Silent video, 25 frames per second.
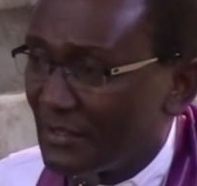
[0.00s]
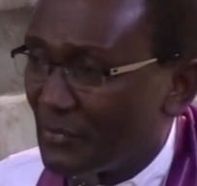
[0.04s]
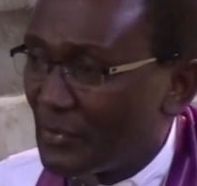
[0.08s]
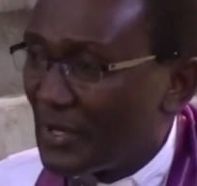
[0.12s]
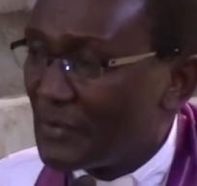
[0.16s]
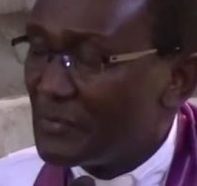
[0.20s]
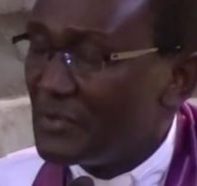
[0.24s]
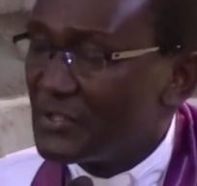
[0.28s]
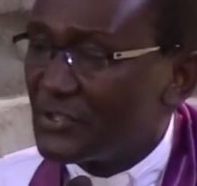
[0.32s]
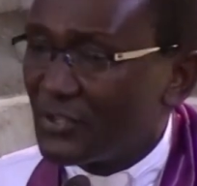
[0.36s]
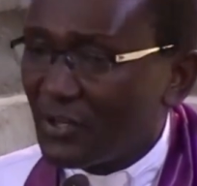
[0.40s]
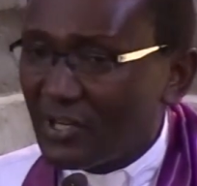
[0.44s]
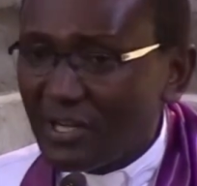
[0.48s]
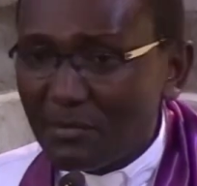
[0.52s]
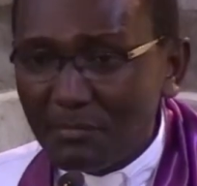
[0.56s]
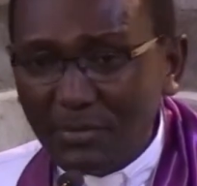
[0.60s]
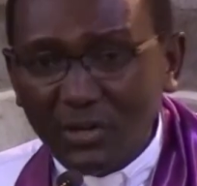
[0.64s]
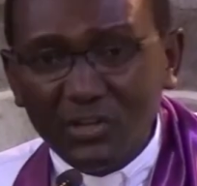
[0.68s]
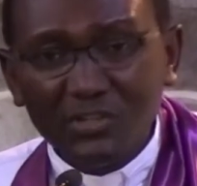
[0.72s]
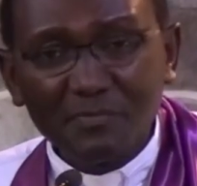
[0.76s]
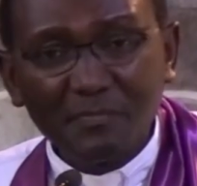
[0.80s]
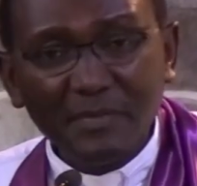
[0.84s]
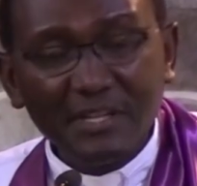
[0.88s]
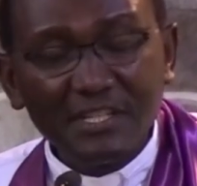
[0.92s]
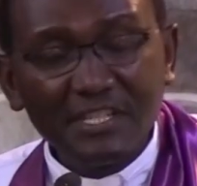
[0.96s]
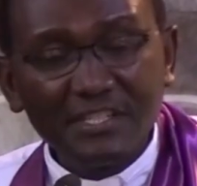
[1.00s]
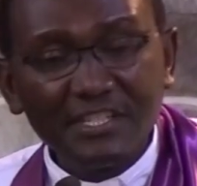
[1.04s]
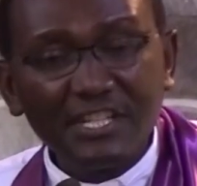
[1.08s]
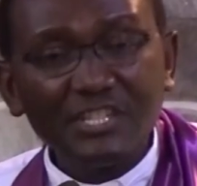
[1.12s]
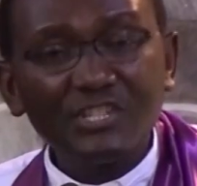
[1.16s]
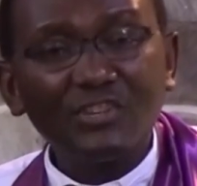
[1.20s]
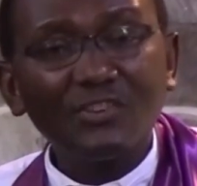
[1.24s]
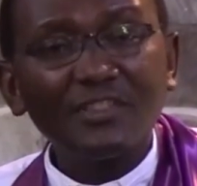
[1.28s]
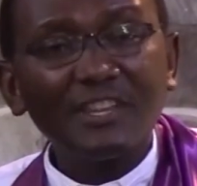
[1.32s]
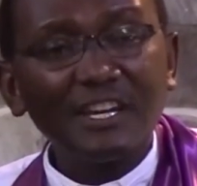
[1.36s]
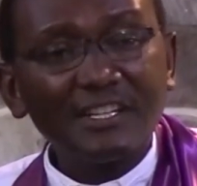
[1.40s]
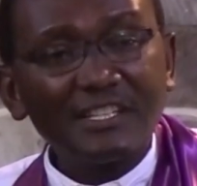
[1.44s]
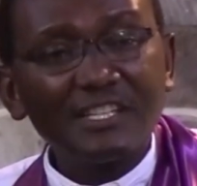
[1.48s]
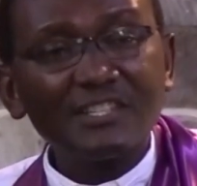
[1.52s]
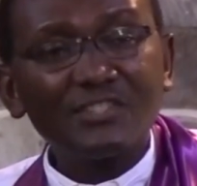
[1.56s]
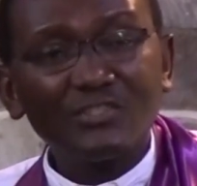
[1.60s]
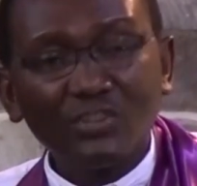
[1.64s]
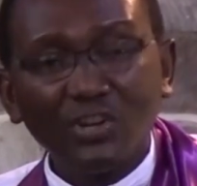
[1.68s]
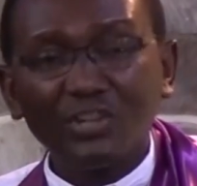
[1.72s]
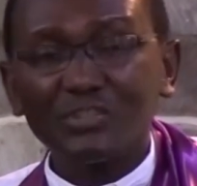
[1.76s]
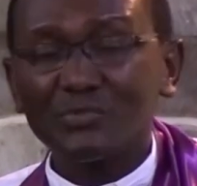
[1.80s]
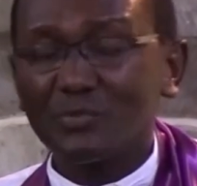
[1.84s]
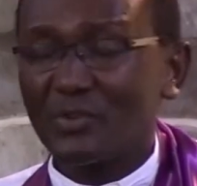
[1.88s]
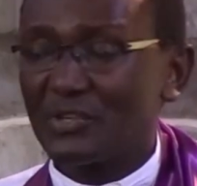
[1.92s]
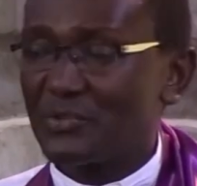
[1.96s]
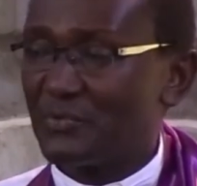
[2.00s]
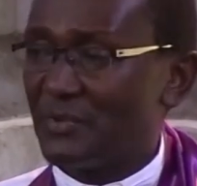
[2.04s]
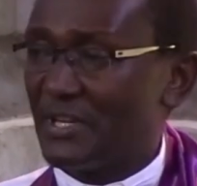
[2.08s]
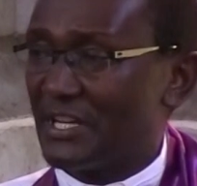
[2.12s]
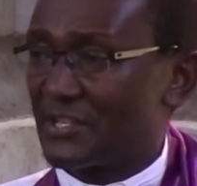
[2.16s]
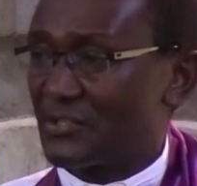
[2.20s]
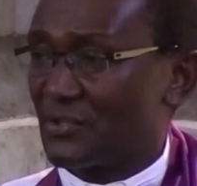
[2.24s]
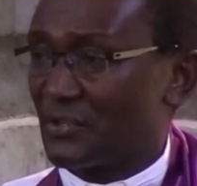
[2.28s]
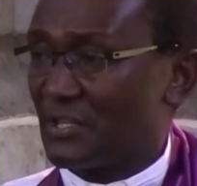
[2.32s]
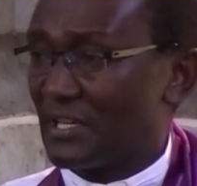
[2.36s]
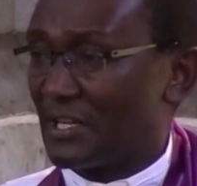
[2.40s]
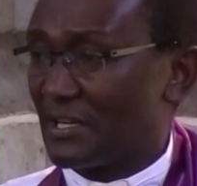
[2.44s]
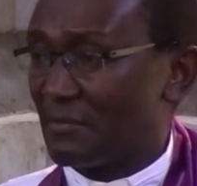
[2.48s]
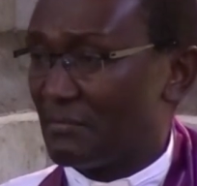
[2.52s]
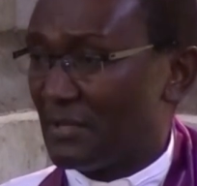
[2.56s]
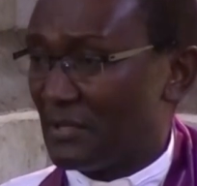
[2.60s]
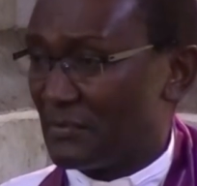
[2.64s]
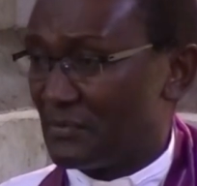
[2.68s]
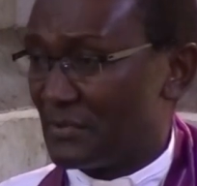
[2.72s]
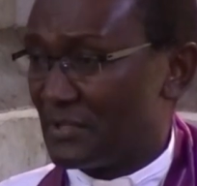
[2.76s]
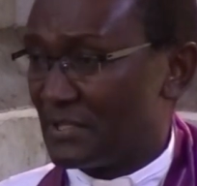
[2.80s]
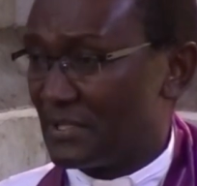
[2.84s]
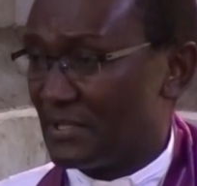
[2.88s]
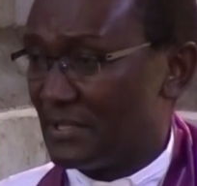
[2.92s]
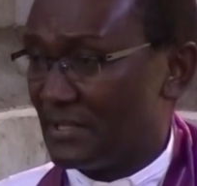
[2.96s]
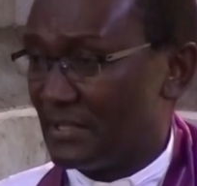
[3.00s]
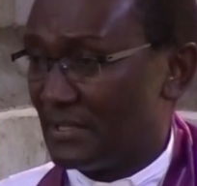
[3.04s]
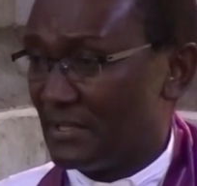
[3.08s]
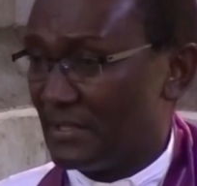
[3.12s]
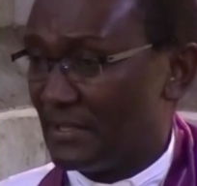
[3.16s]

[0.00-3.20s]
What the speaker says: When we talk about meditation, that is not what we are talking about.